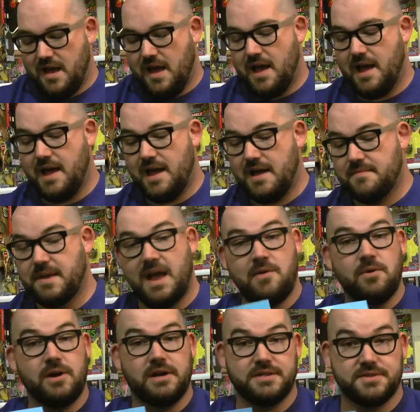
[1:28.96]
I
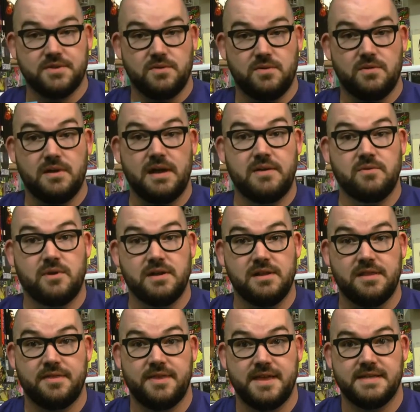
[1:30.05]
work in a school, and one of
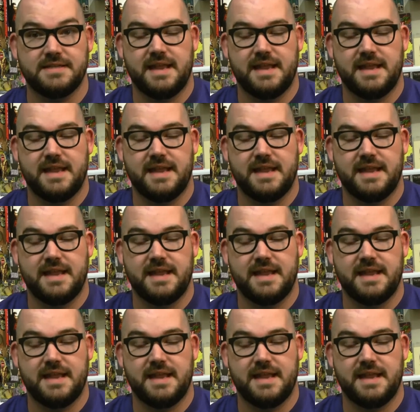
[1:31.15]
the things